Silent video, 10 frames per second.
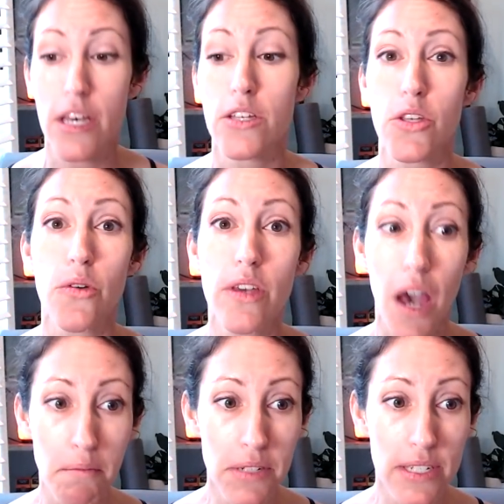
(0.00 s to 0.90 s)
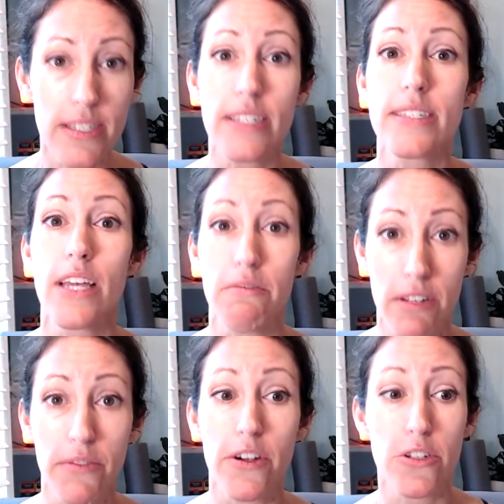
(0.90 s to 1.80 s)
So gum disease can
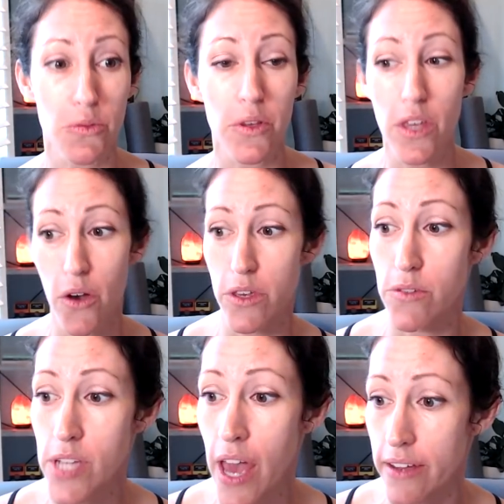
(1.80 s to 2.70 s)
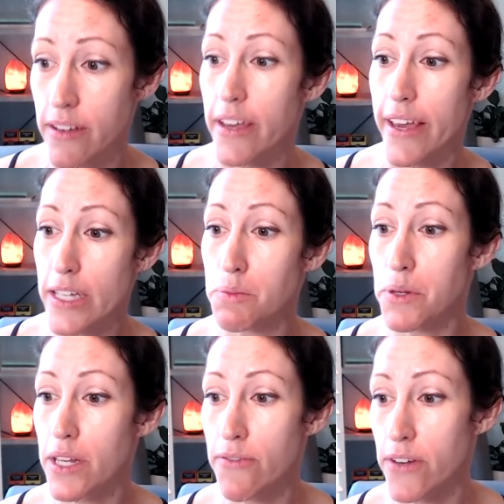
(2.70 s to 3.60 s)
reverse with CoQ10. It's
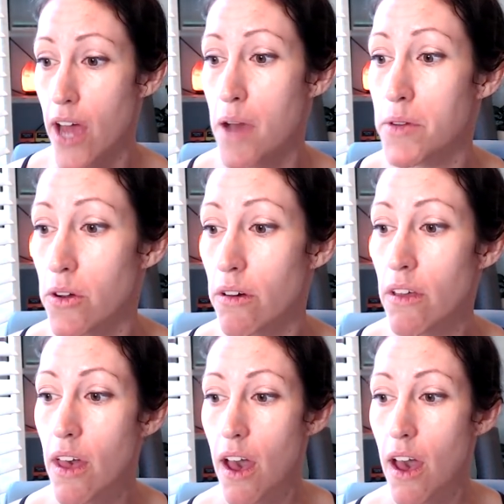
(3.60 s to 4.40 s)
pretty phenomenal.